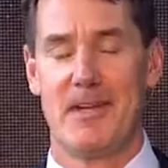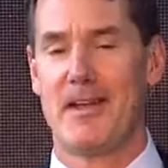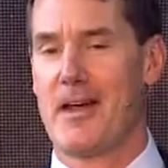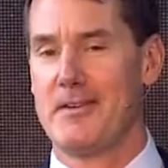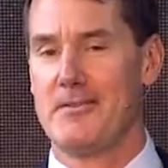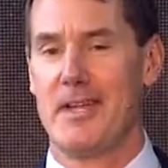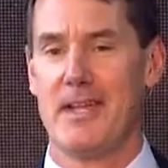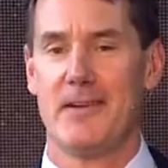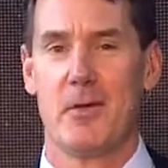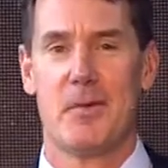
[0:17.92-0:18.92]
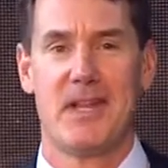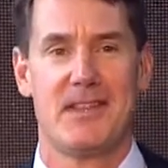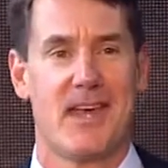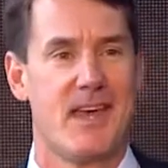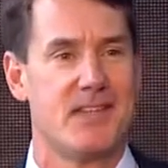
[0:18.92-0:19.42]
Andre and everybody at the
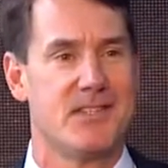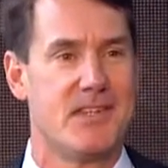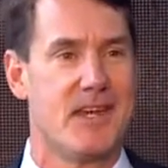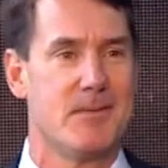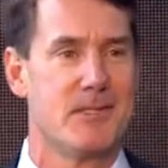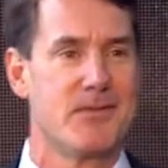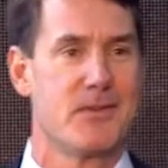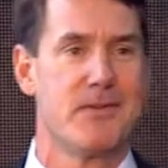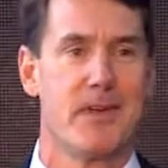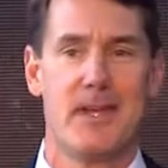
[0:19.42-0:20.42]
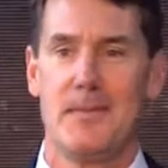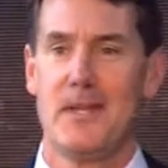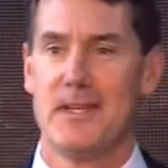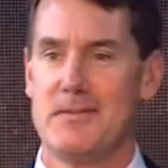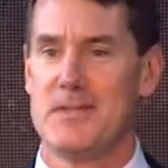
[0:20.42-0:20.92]
Heinz Endowments for inviting me
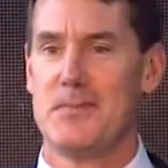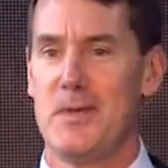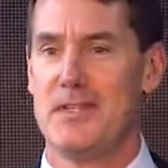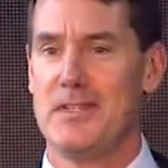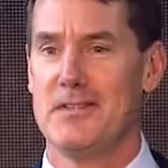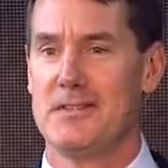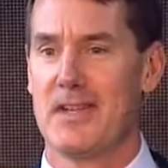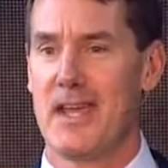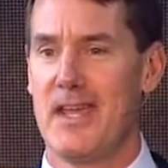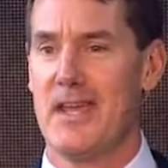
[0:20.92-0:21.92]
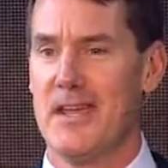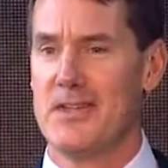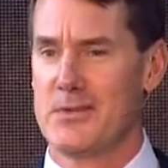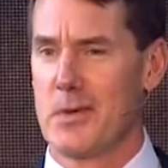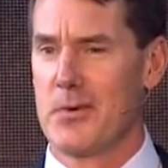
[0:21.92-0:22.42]
to speak to you today.
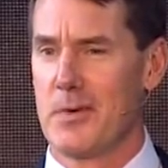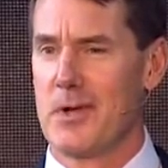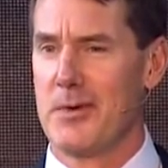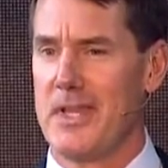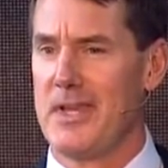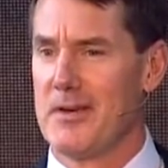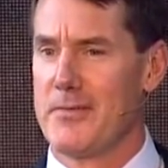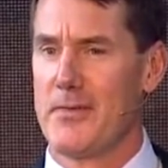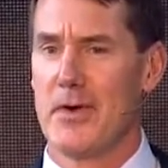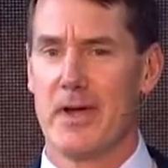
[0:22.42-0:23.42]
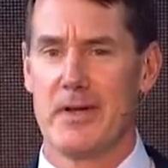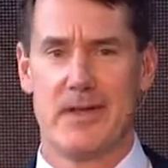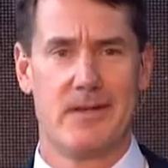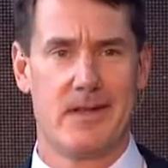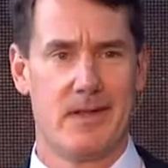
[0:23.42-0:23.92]
So what are we here for,
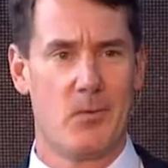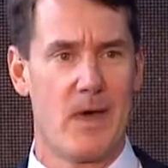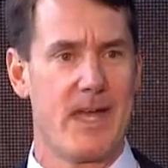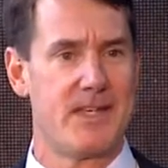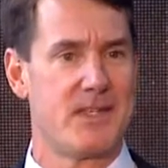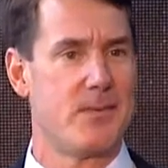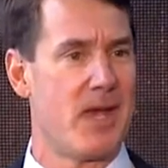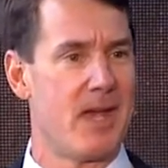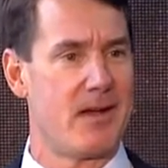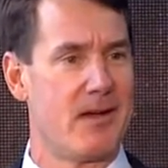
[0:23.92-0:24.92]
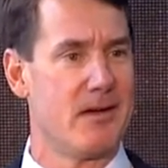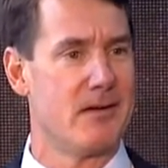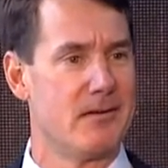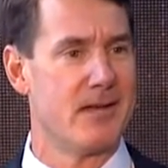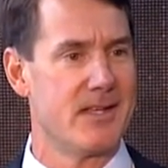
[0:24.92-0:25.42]
and why is a banker
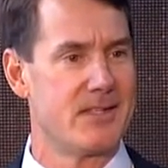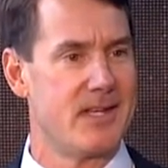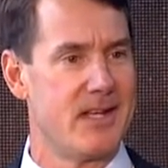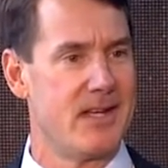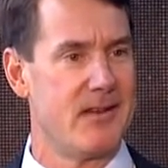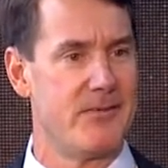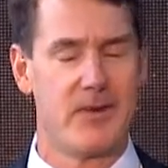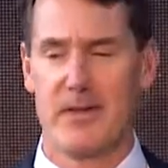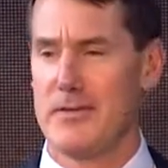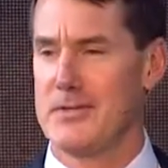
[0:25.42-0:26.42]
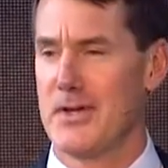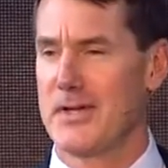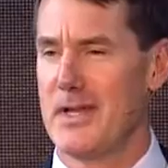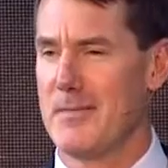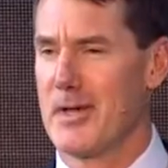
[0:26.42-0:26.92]
standing in front of you
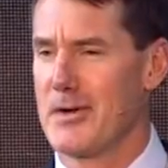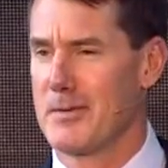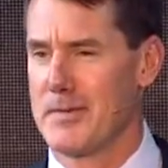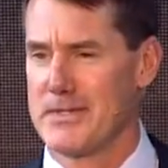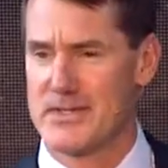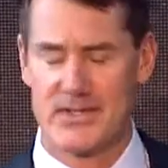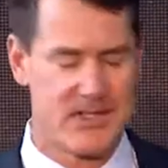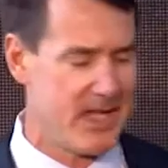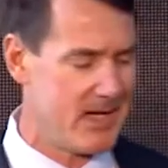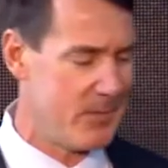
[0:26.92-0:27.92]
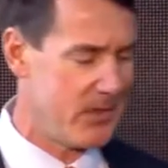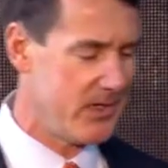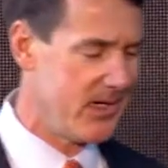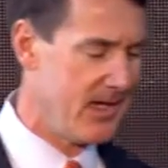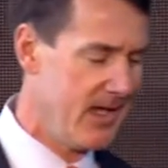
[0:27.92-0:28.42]
talking about urban
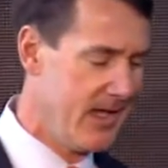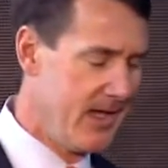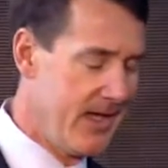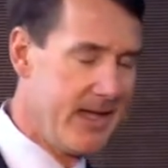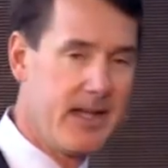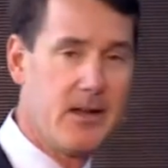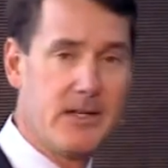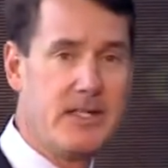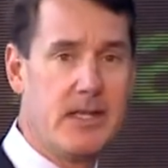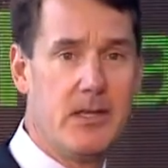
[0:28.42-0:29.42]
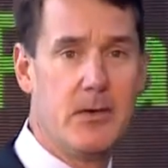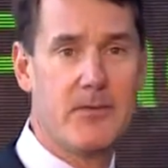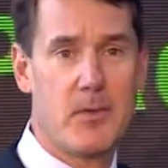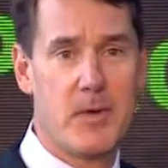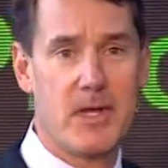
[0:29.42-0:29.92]
sustainability? I guarantee you
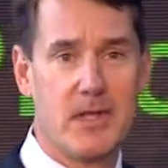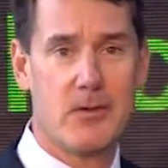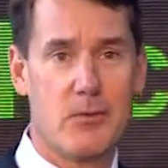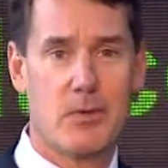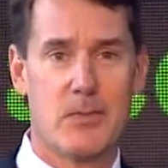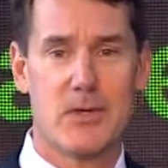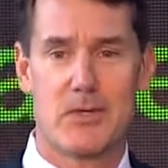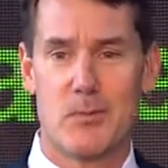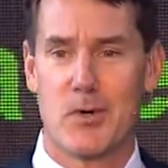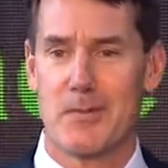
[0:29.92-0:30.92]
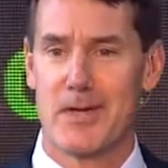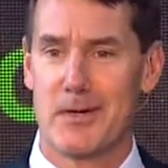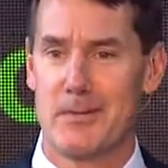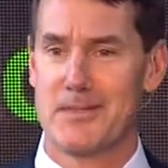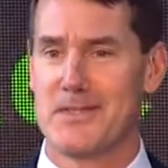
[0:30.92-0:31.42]
everybody in the room knows more about
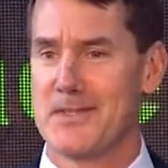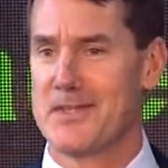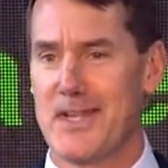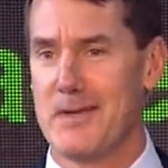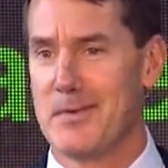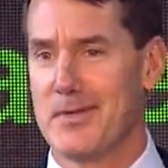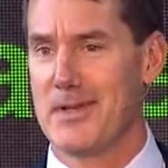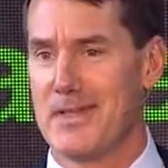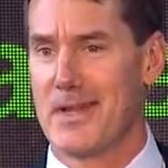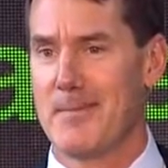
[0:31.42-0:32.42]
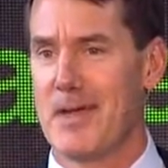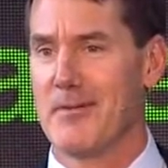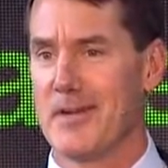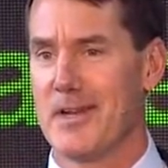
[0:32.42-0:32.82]
urban sustainability than I'm ever going to